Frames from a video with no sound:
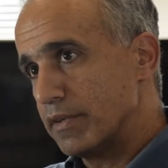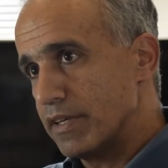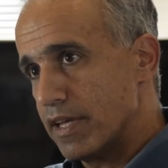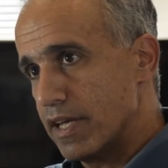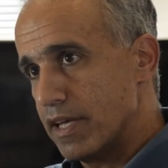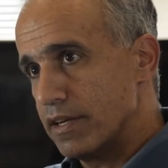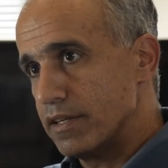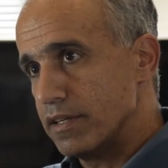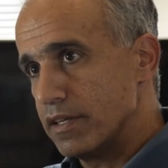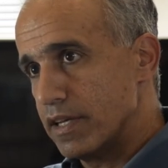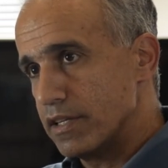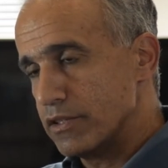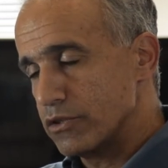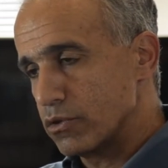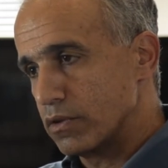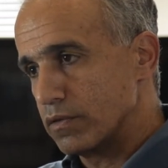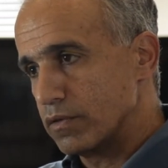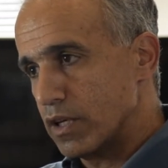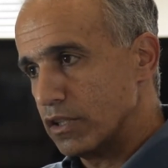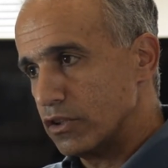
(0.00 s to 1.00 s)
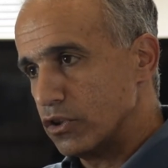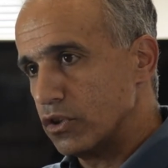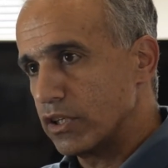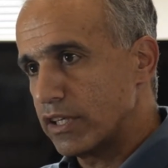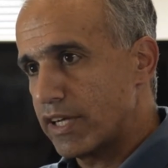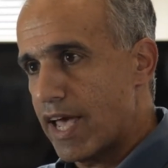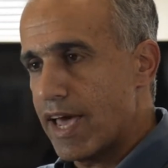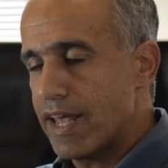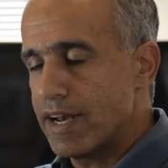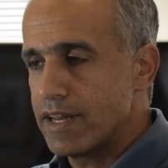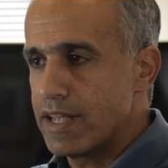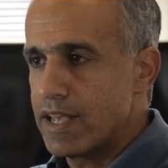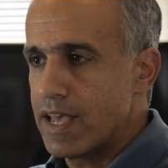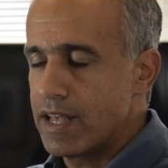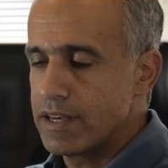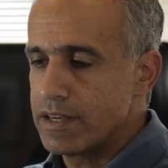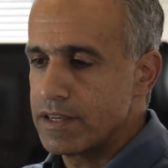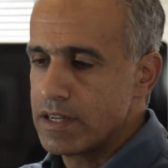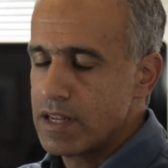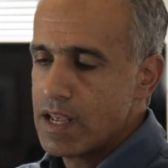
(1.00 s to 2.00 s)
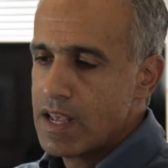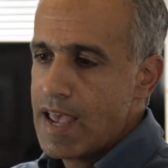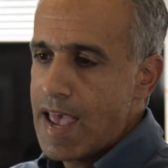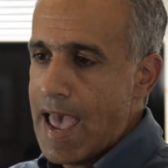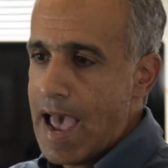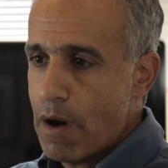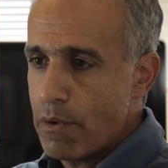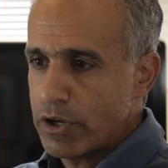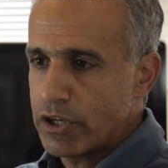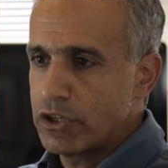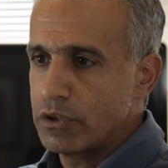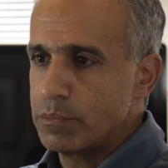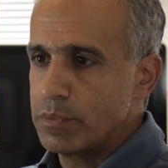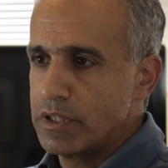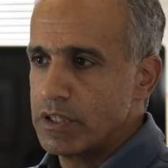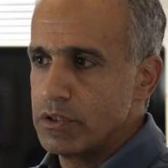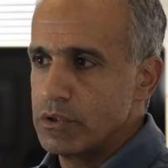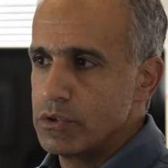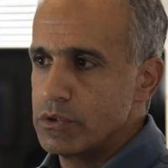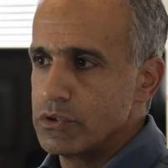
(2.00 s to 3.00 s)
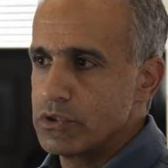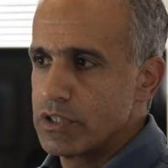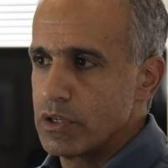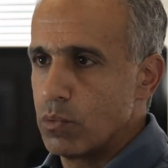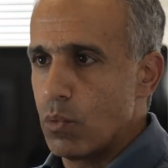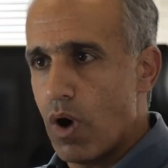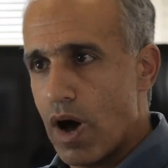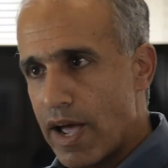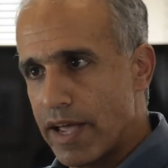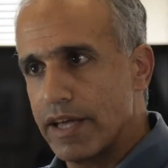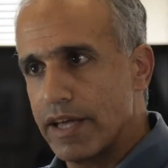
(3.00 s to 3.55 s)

and sort of a look at how it could be used and why